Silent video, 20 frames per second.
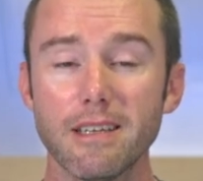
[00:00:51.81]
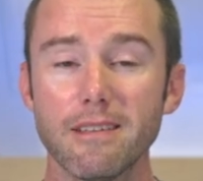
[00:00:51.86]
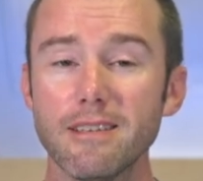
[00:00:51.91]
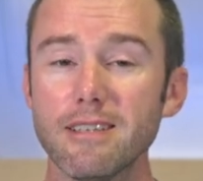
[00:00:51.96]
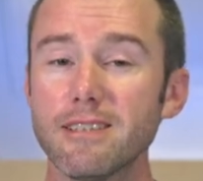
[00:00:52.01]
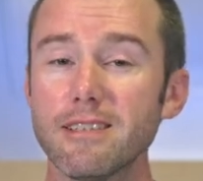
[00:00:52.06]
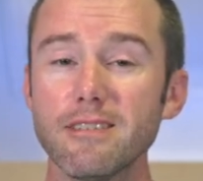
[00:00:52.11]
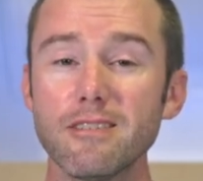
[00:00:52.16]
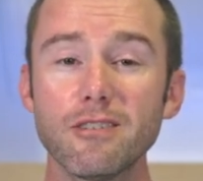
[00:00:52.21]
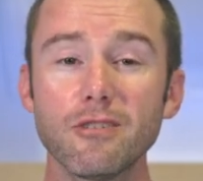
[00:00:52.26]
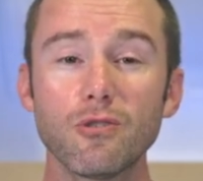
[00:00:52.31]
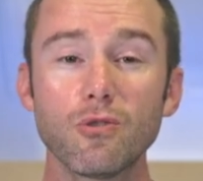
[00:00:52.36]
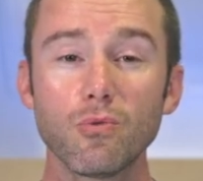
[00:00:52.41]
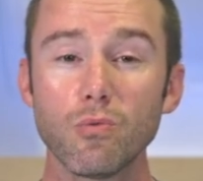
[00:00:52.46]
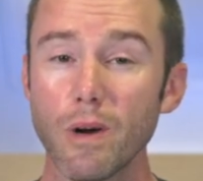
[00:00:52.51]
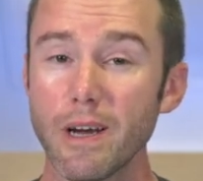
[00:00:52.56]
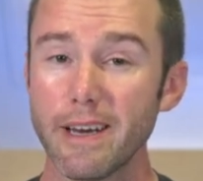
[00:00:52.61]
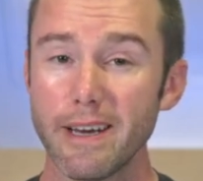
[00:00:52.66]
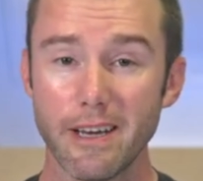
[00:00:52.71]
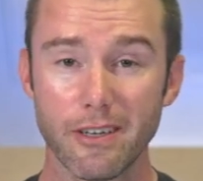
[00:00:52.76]
This is a
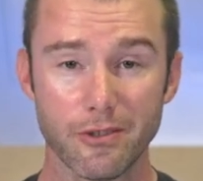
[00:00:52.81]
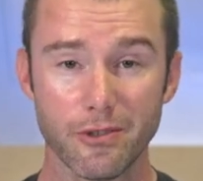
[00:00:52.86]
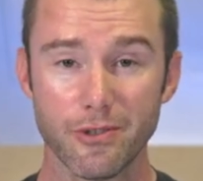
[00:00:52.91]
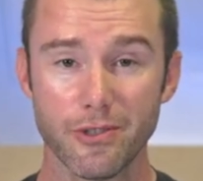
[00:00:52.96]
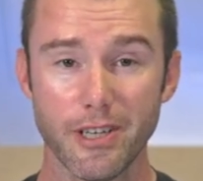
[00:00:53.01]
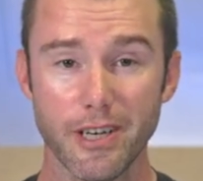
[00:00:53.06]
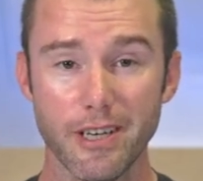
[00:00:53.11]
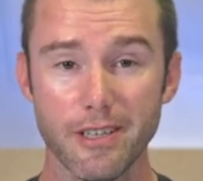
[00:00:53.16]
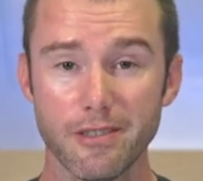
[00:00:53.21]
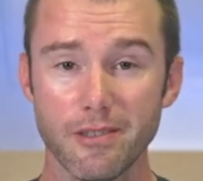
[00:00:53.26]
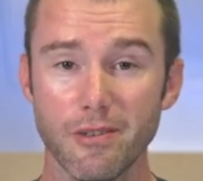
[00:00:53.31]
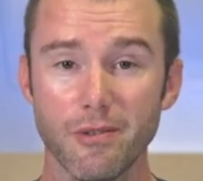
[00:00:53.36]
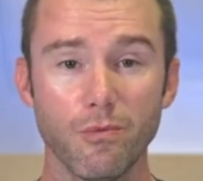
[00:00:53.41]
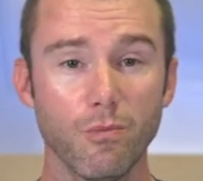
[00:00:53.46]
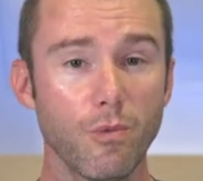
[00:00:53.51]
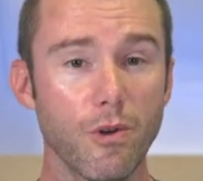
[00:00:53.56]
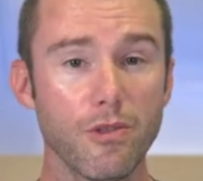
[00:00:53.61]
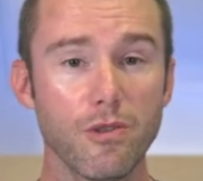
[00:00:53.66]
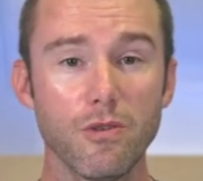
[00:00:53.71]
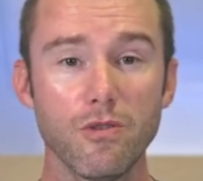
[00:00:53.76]
great exercise,
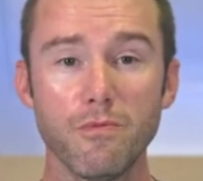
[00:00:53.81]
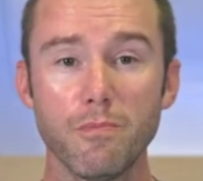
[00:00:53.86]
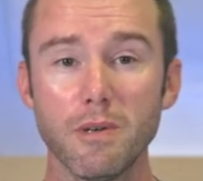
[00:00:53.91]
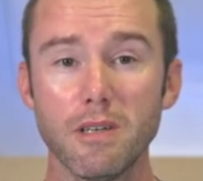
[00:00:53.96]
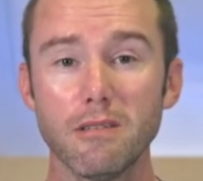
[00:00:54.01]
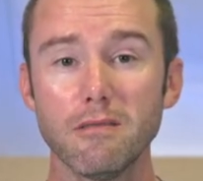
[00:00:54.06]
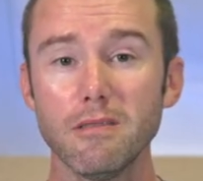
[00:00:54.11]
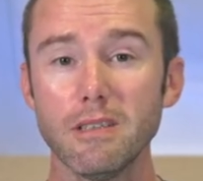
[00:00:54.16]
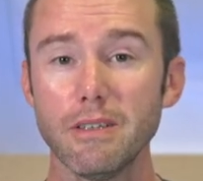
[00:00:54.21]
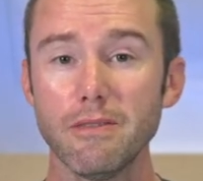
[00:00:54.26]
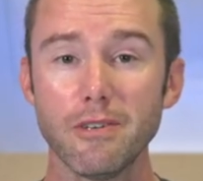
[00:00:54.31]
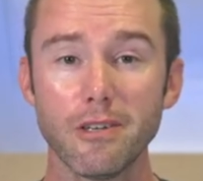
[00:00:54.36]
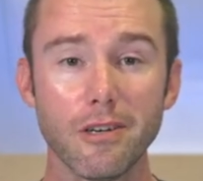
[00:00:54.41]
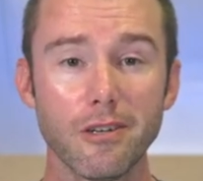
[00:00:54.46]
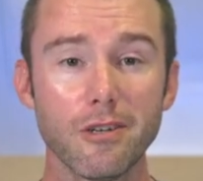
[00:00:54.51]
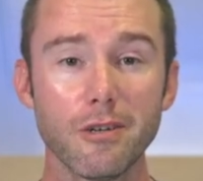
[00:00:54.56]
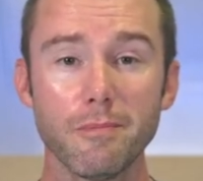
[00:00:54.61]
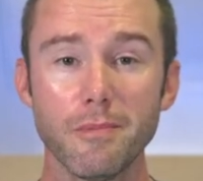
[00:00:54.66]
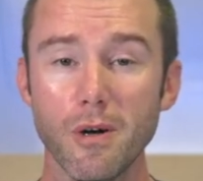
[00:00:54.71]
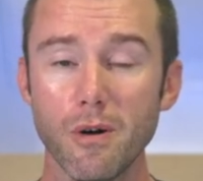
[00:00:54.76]
whether you've been living
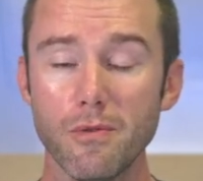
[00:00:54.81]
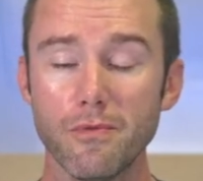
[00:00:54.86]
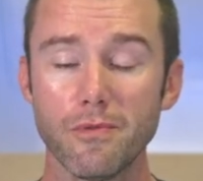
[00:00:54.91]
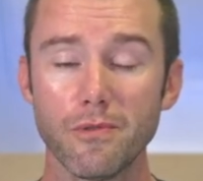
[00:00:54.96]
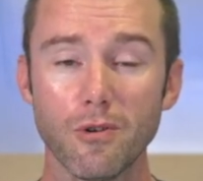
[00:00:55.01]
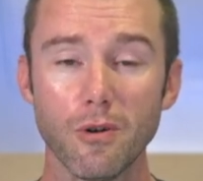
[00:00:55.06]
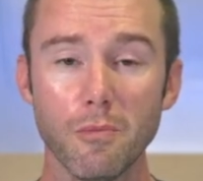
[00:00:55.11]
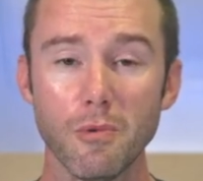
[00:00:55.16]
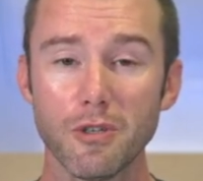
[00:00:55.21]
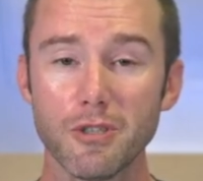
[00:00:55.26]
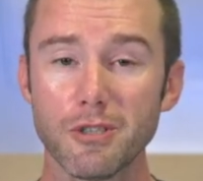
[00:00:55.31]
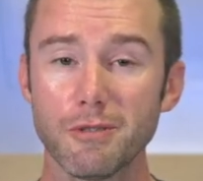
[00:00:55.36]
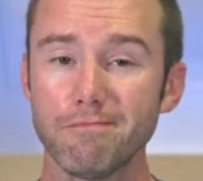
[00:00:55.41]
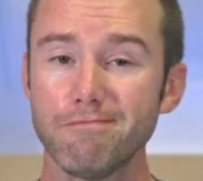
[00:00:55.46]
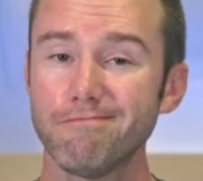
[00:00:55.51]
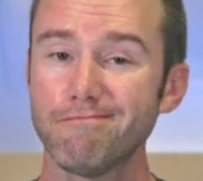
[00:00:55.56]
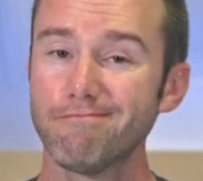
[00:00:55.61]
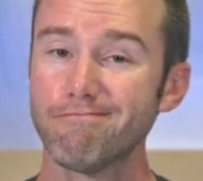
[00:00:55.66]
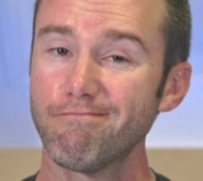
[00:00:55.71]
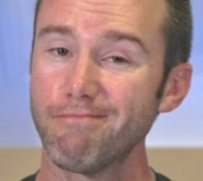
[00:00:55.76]
on your boat for almost
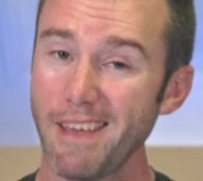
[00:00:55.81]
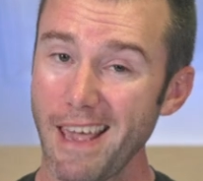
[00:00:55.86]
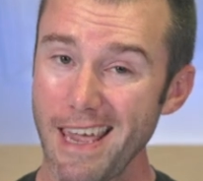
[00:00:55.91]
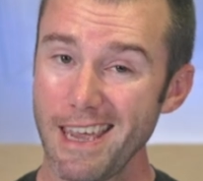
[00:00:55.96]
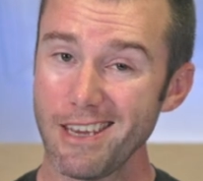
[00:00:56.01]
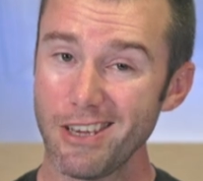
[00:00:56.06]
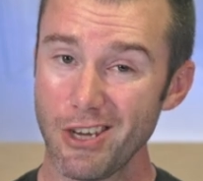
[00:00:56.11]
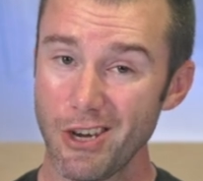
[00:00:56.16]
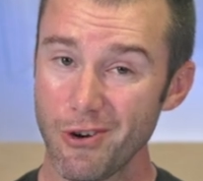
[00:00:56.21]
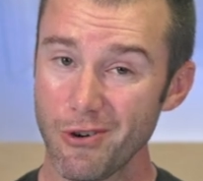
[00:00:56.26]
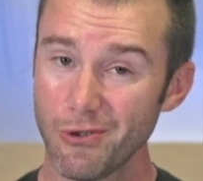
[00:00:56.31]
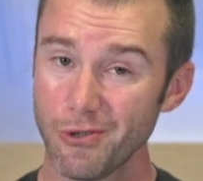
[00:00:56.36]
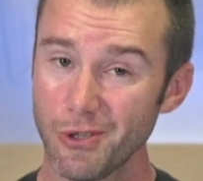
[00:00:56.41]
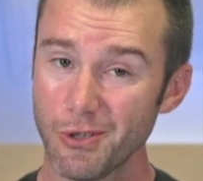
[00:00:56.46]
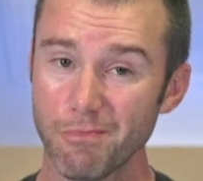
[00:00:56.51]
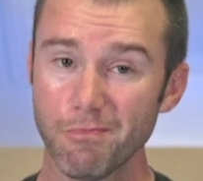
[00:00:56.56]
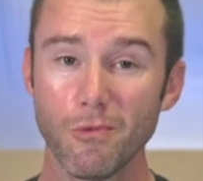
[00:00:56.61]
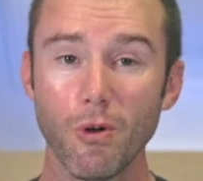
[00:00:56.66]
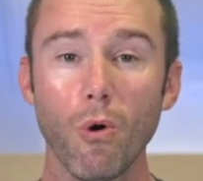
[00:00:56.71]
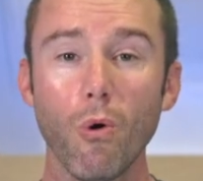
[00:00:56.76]
8
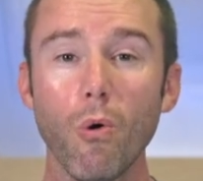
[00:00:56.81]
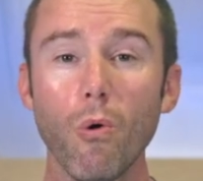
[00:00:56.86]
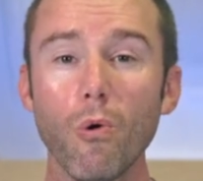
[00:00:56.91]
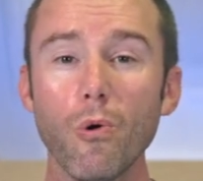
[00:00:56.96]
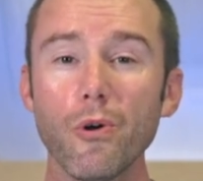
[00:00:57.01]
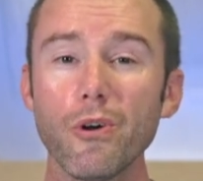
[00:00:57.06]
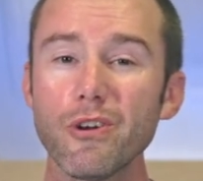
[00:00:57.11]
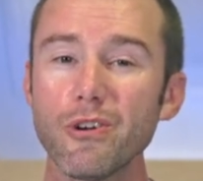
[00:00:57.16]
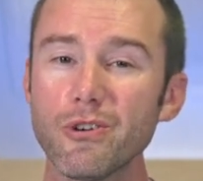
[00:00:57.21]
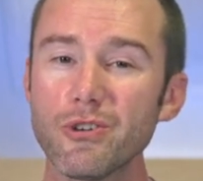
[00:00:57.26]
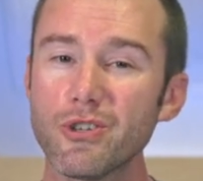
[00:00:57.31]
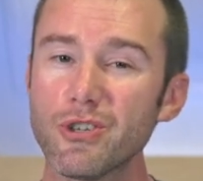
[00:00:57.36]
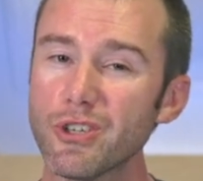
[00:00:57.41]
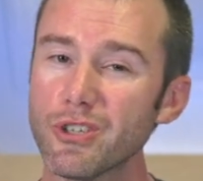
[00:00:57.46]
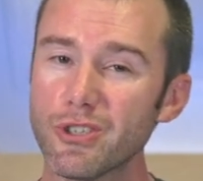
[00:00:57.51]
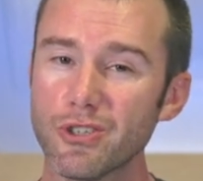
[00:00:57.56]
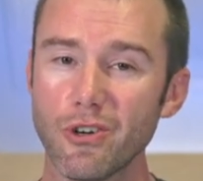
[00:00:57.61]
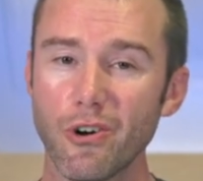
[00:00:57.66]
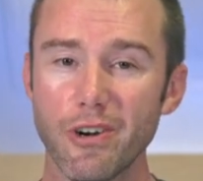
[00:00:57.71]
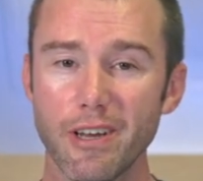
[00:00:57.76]
years, or you're
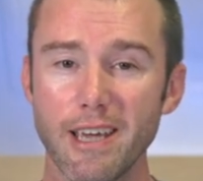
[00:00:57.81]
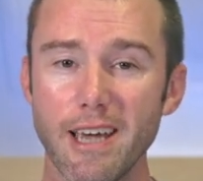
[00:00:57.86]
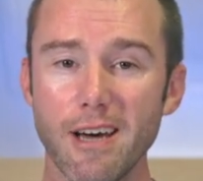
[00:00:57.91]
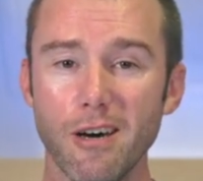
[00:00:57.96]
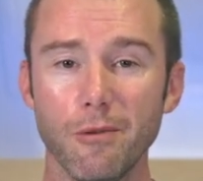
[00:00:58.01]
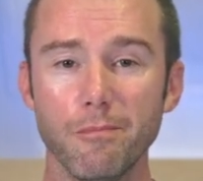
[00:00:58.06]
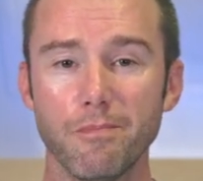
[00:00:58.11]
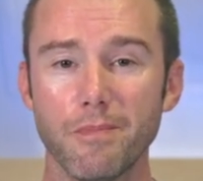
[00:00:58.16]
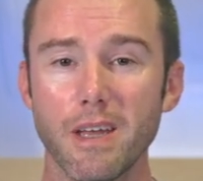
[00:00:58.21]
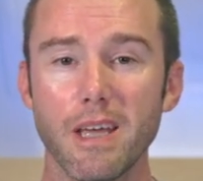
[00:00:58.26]
just starting out.